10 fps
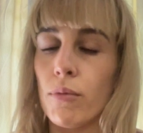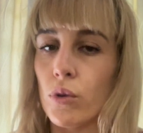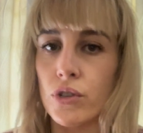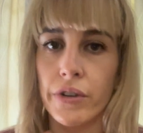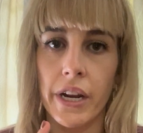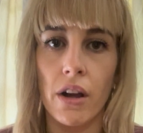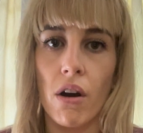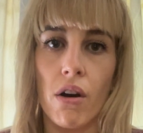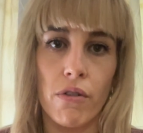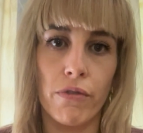or drink
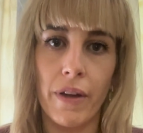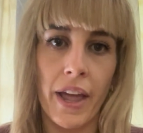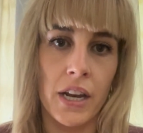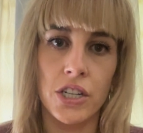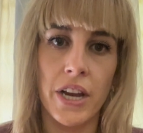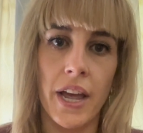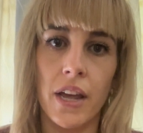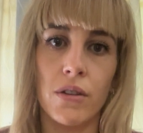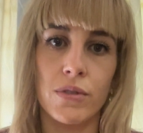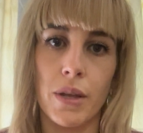of
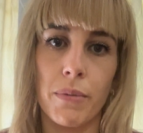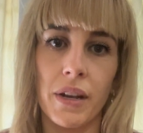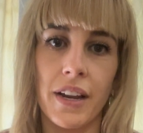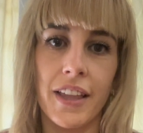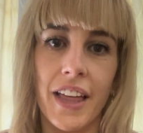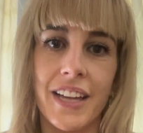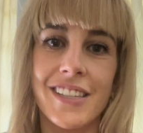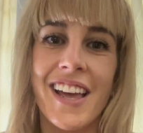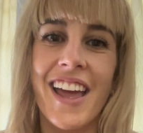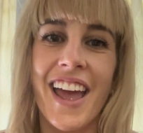Energade or something like that.